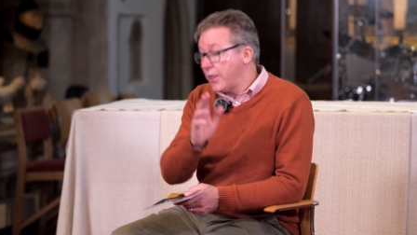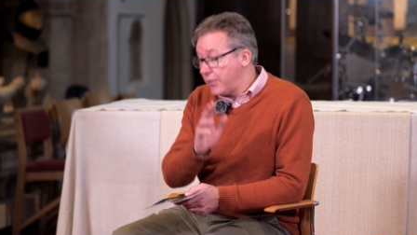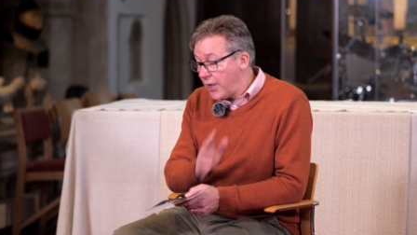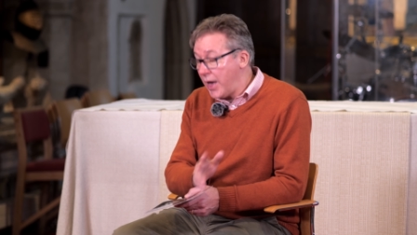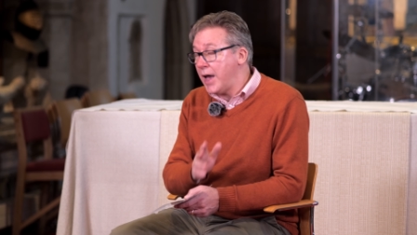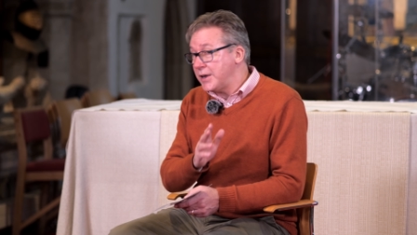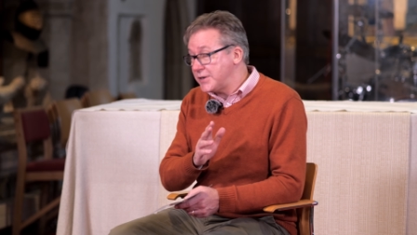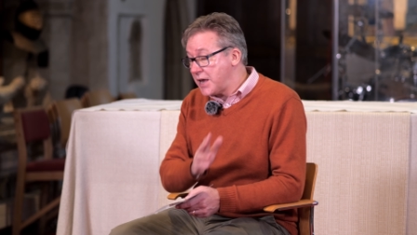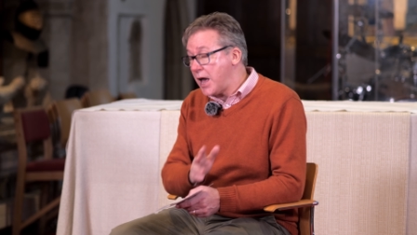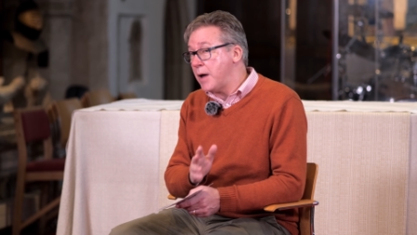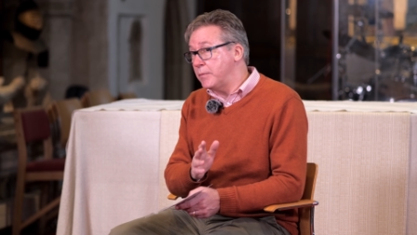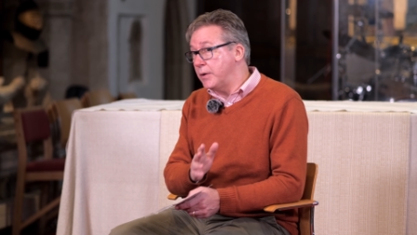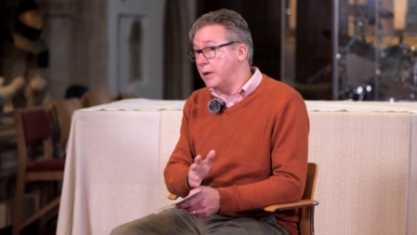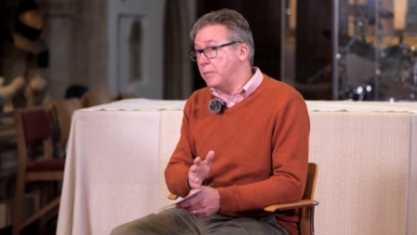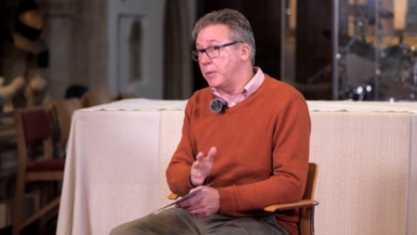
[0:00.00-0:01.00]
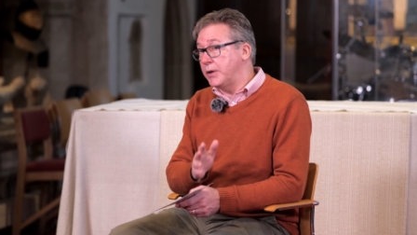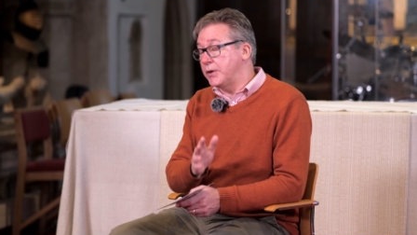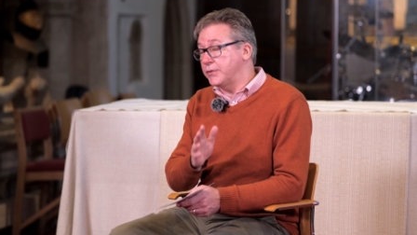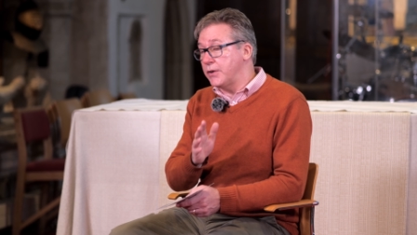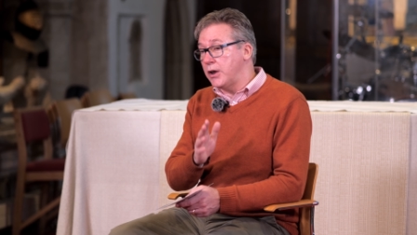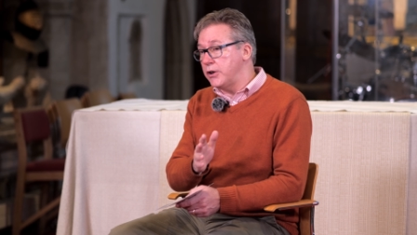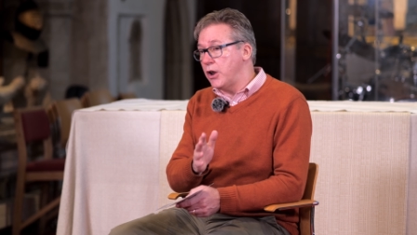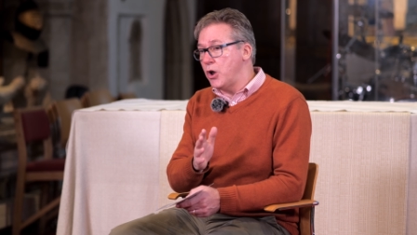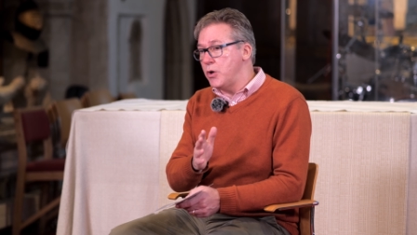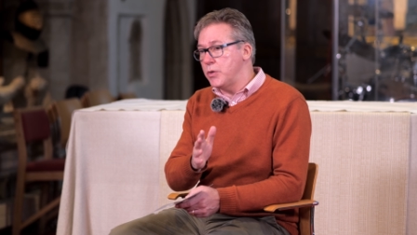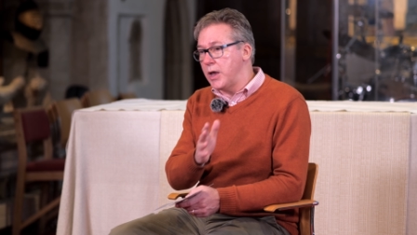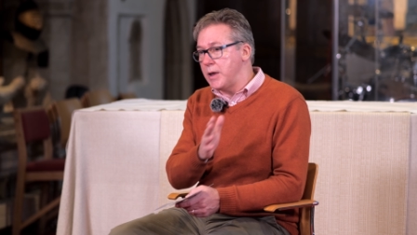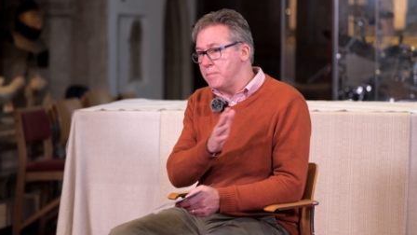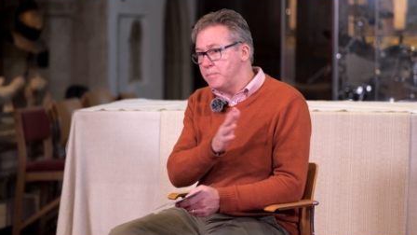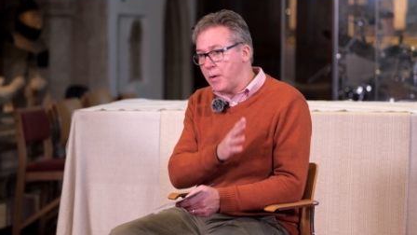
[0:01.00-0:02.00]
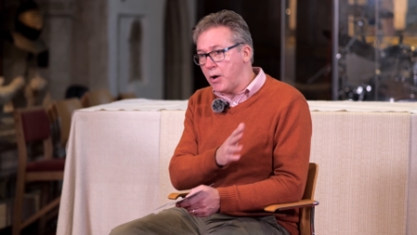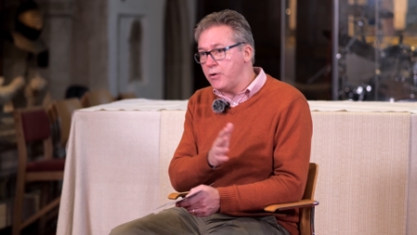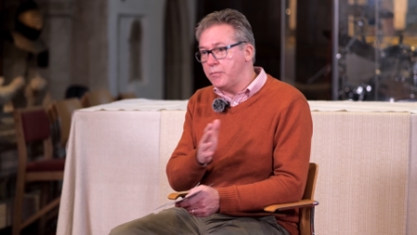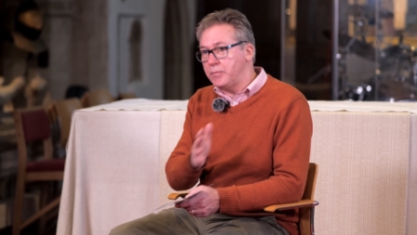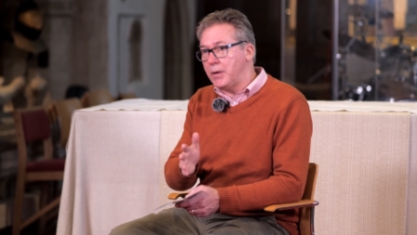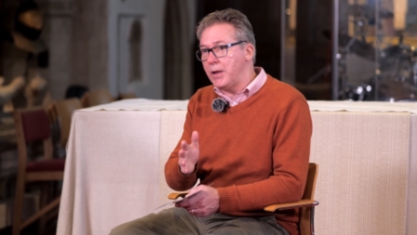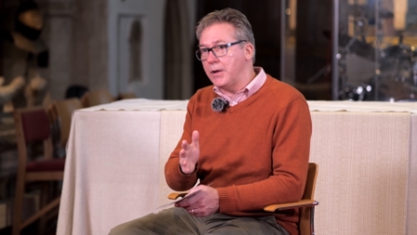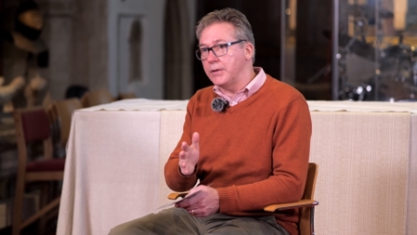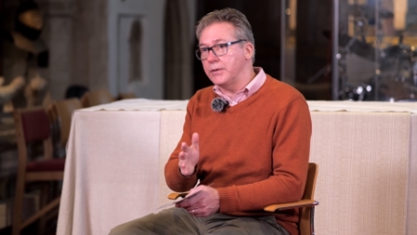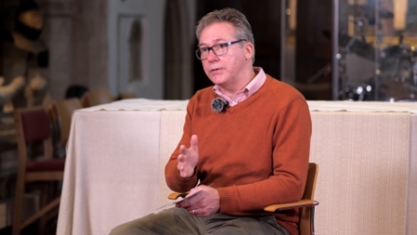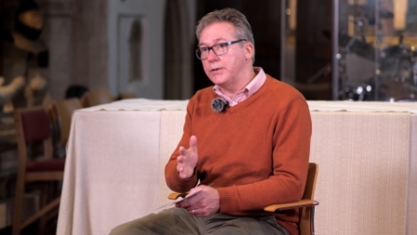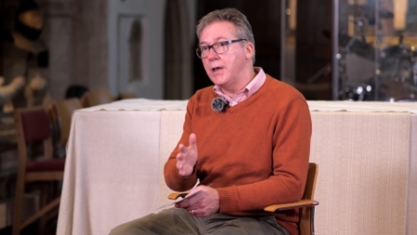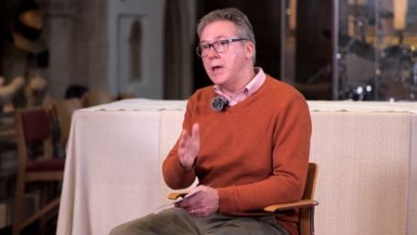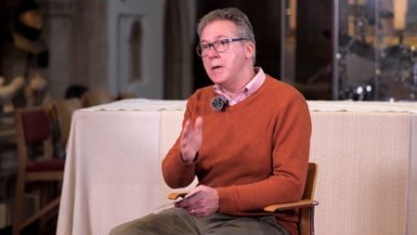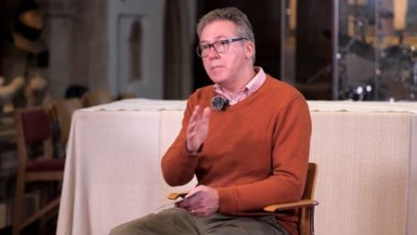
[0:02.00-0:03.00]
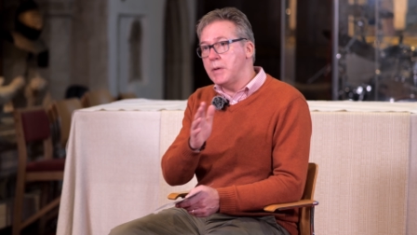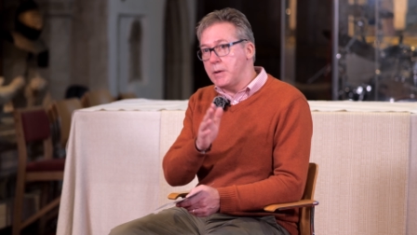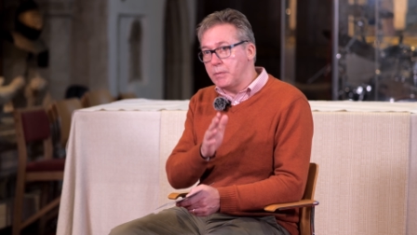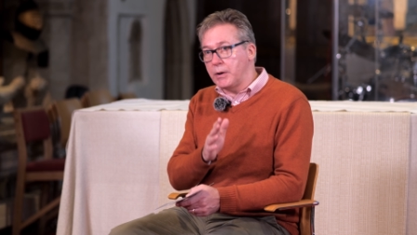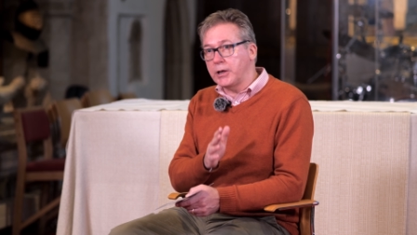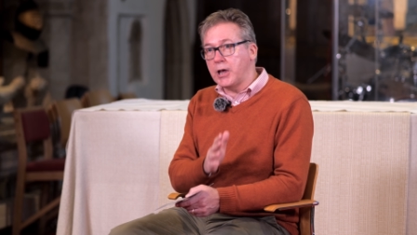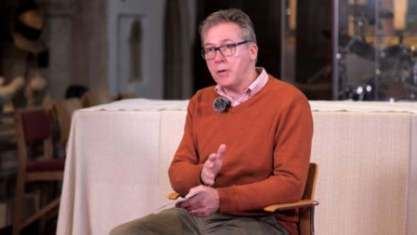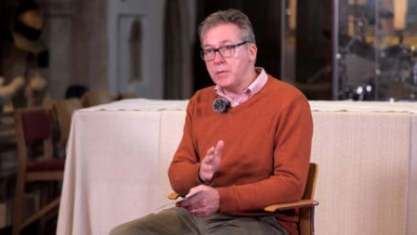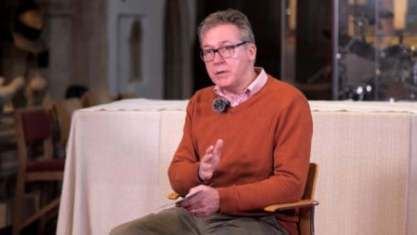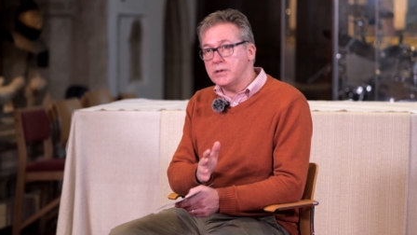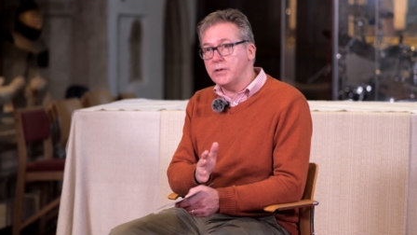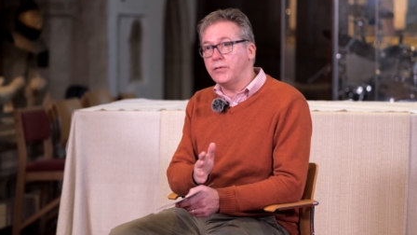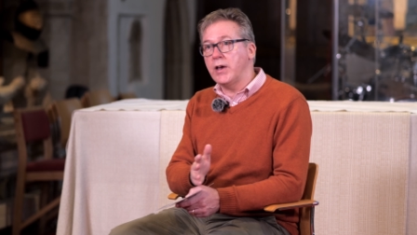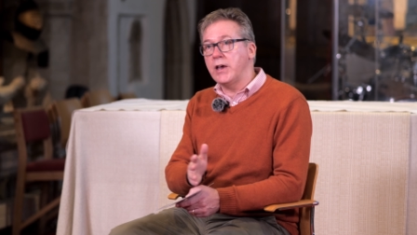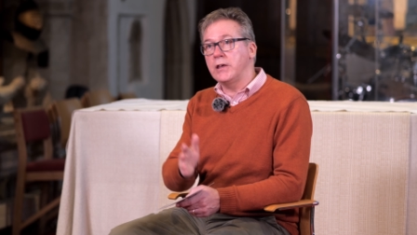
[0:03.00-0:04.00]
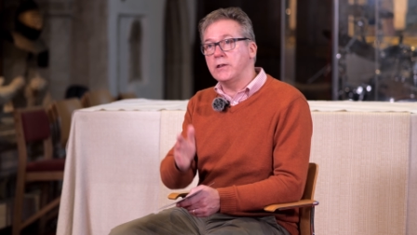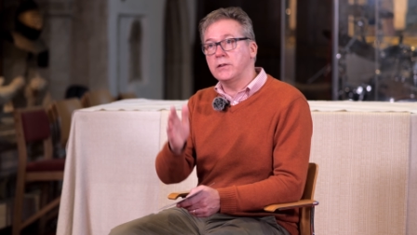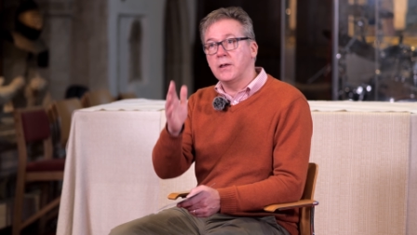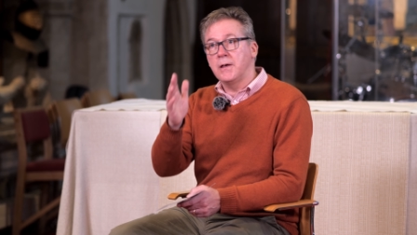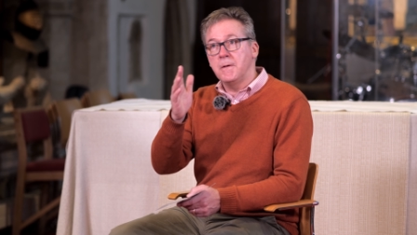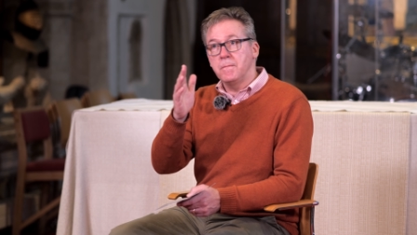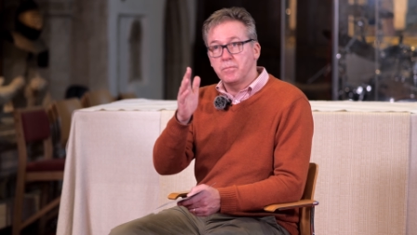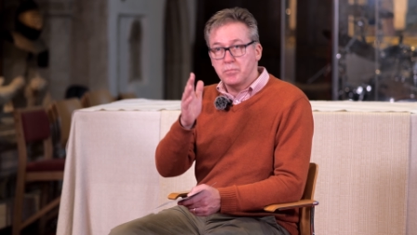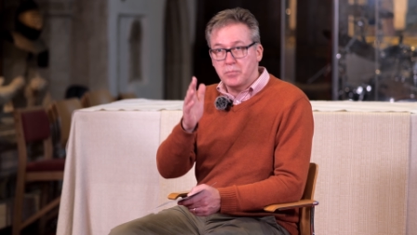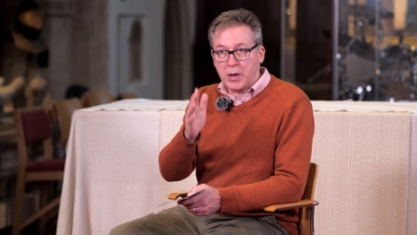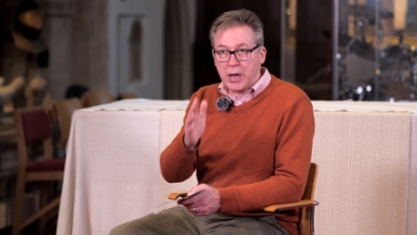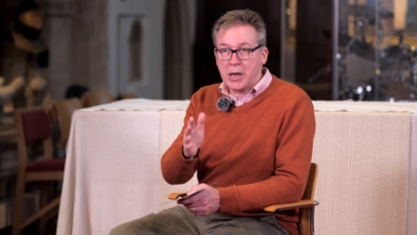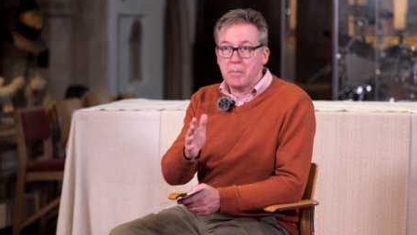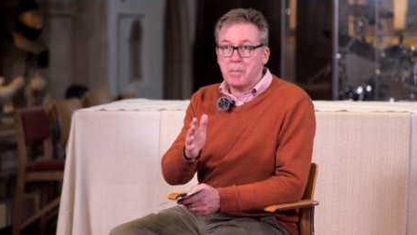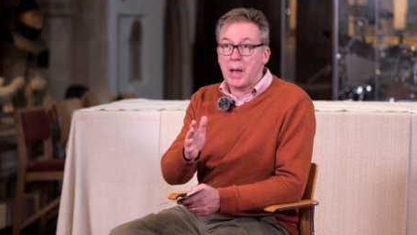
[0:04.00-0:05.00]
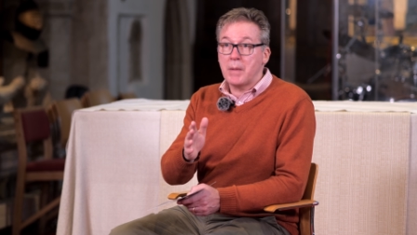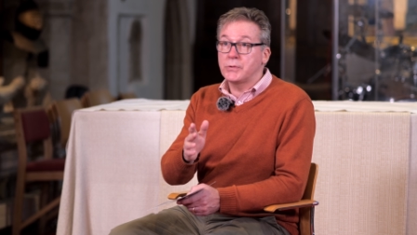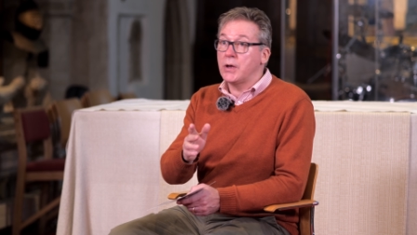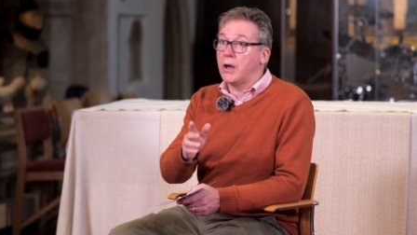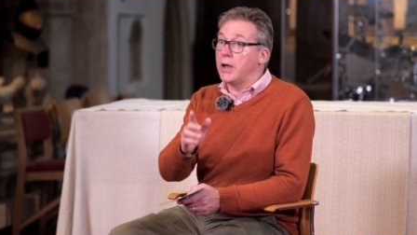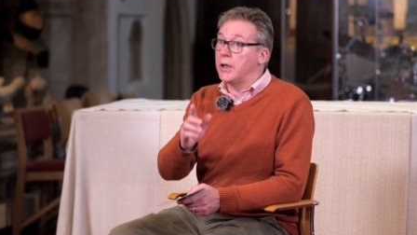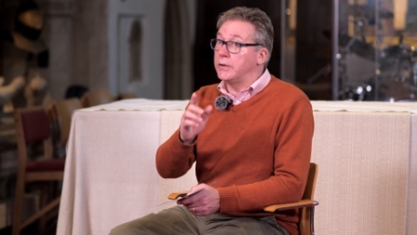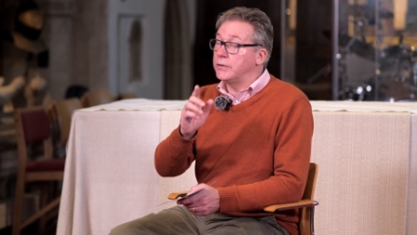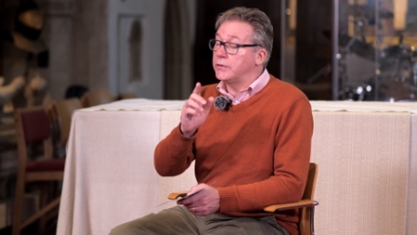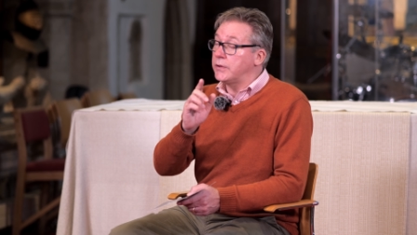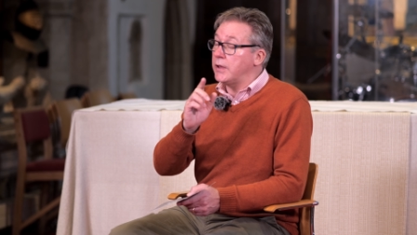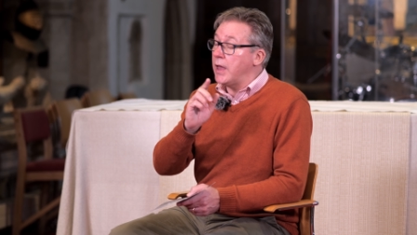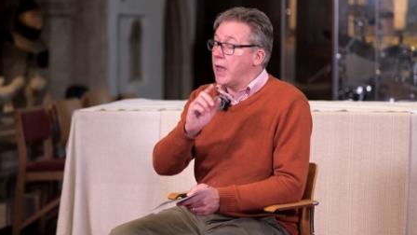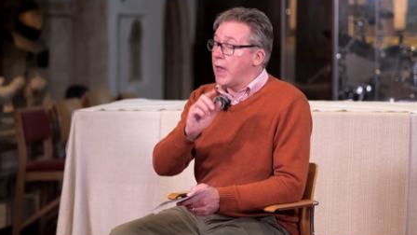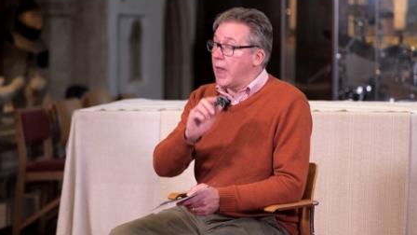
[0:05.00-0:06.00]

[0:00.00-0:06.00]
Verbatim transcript: And that is happening because I know that in both plants, people are coming to faith, being baptized,